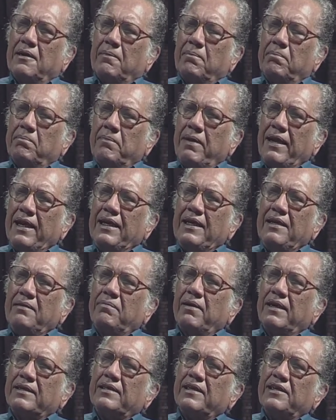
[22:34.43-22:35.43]
mainly
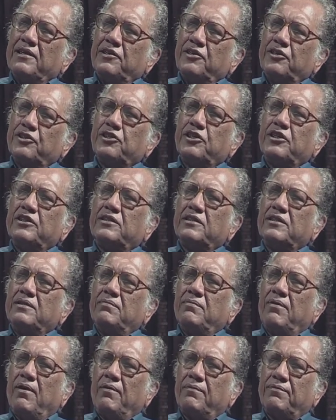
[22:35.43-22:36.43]
by the
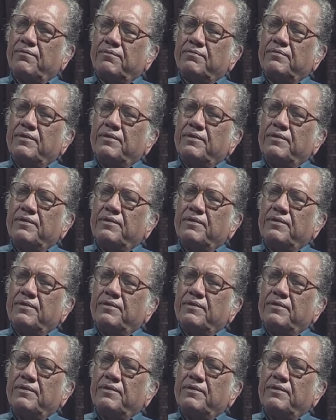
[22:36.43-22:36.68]
initiative of